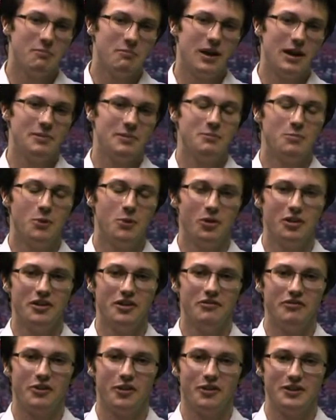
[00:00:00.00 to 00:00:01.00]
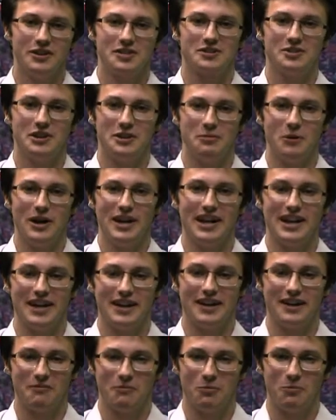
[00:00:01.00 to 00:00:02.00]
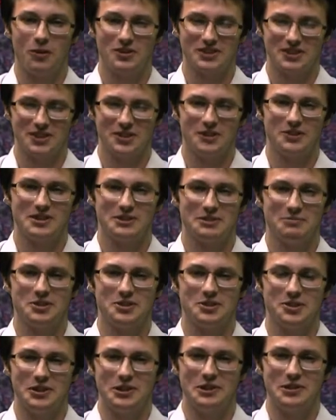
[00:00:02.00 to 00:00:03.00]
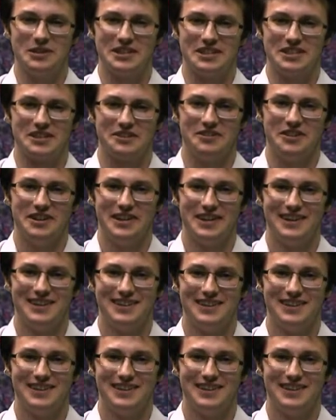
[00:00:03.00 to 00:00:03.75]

maybe more than Forest Green winning it. What's yours? I'm sure you disagree.